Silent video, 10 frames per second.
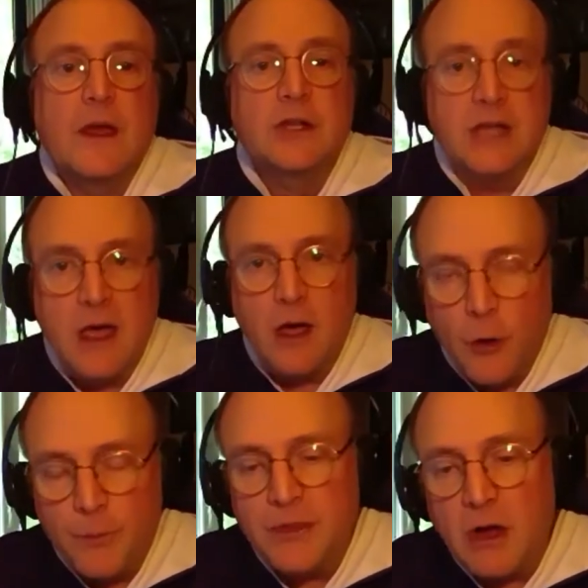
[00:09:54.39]
to
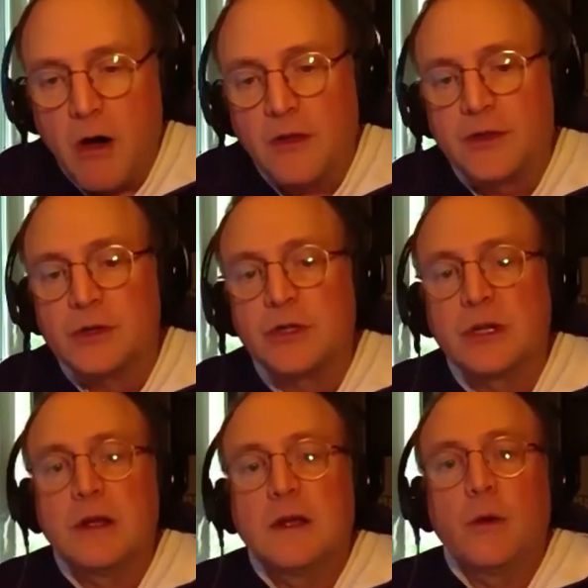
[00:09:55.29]
help the authors
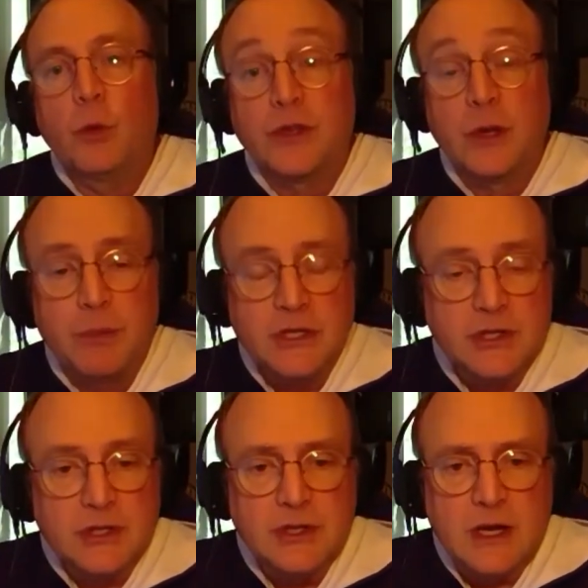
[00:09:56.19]
with their
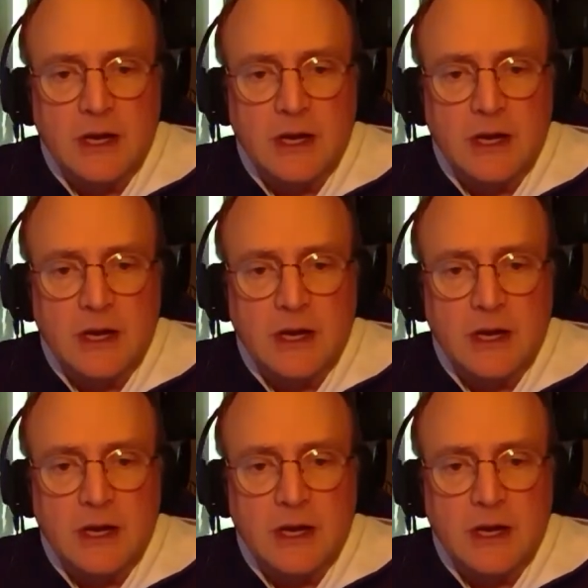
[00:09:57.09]
business,